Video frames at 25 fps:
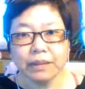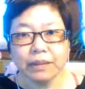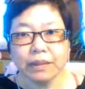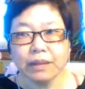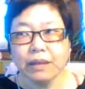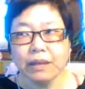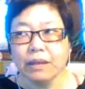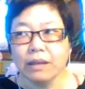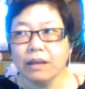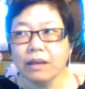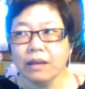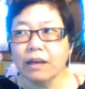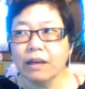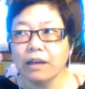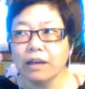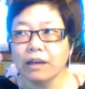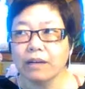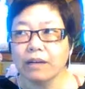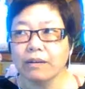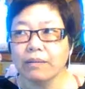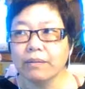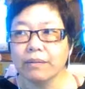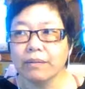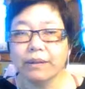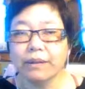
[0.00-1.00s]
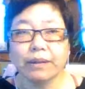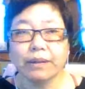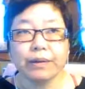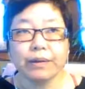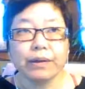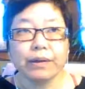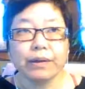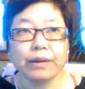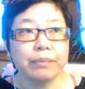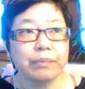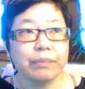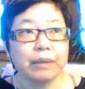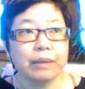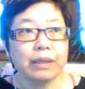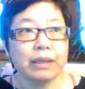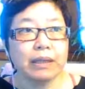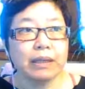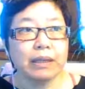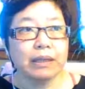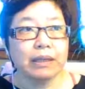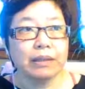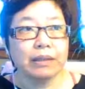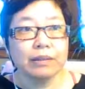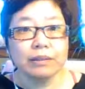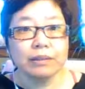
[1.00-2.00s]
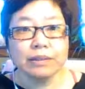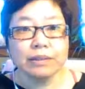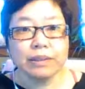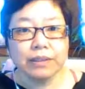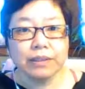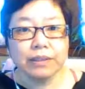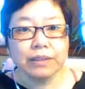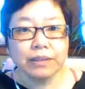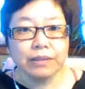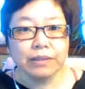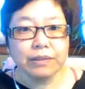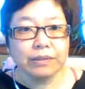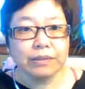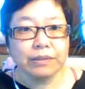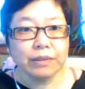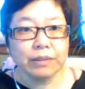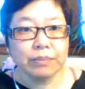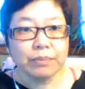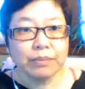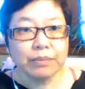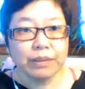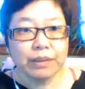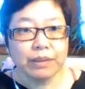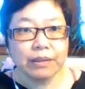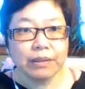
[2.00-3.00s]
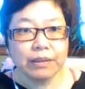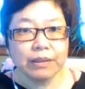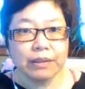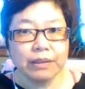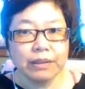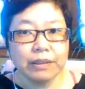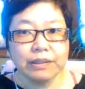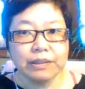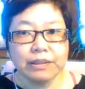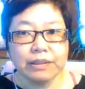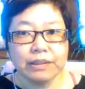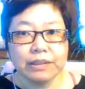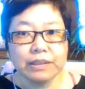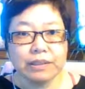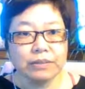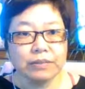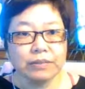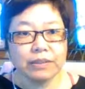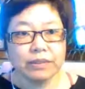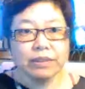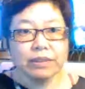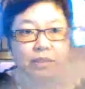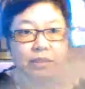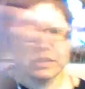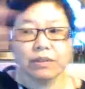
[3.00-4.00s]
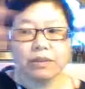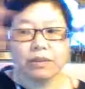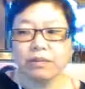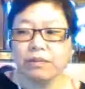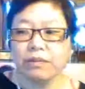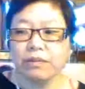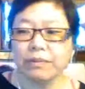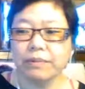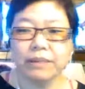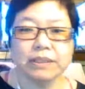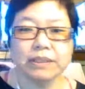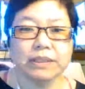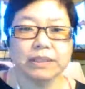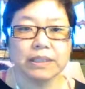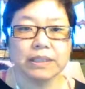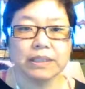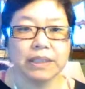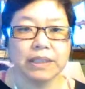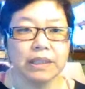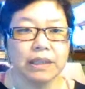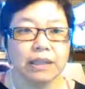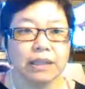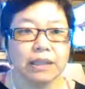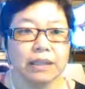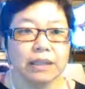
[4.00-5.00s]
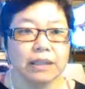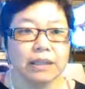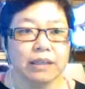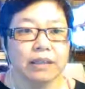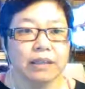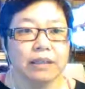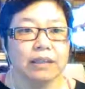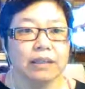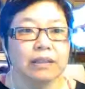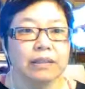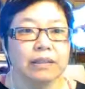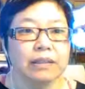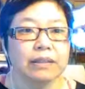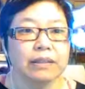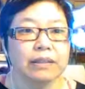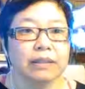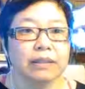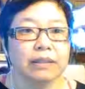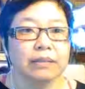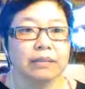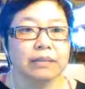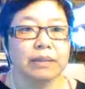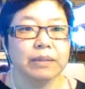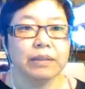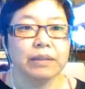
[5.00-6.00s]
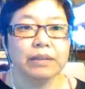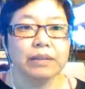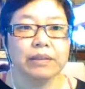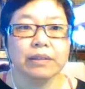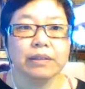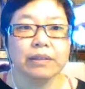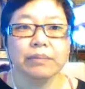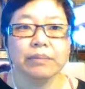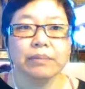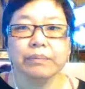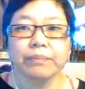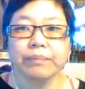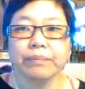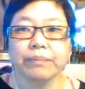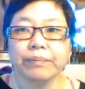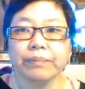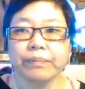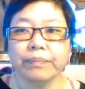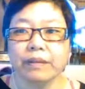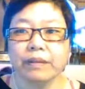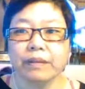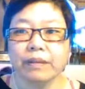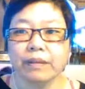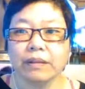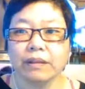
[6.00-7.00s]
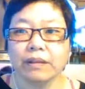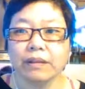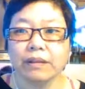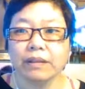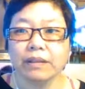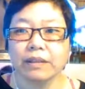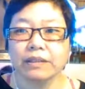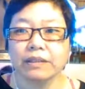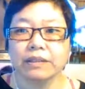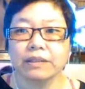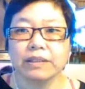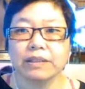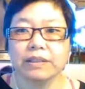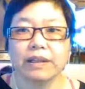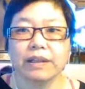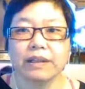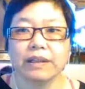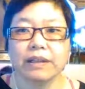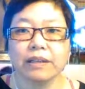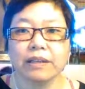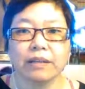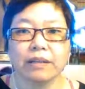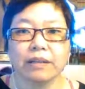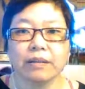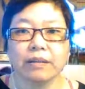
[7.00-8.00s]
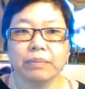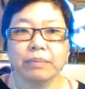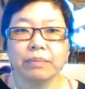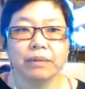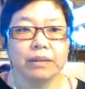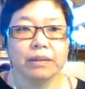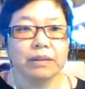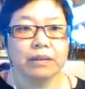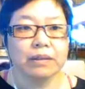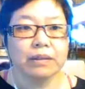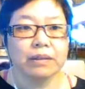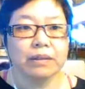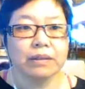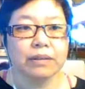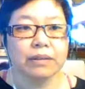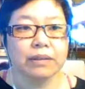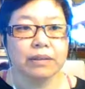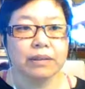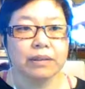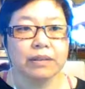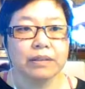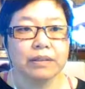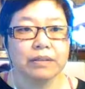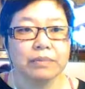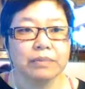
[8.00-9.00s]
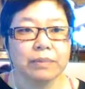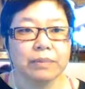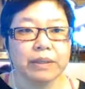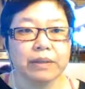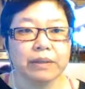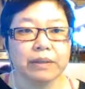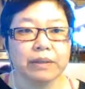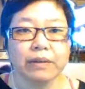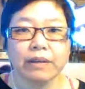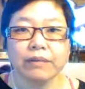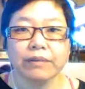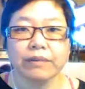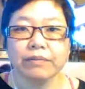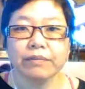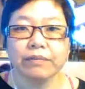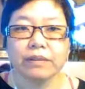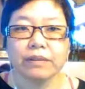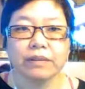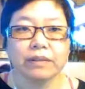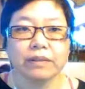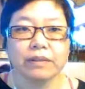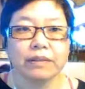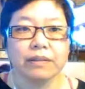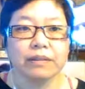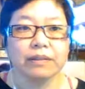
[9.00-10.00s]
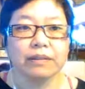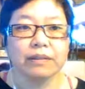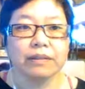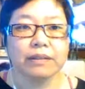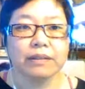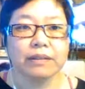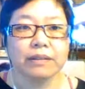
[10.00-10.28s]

And they're a company, it looks like they're somewhere in San Francisco, I want to say. Let me look it up. I just had it up. Wait, that's Minecraft. That's not going to help.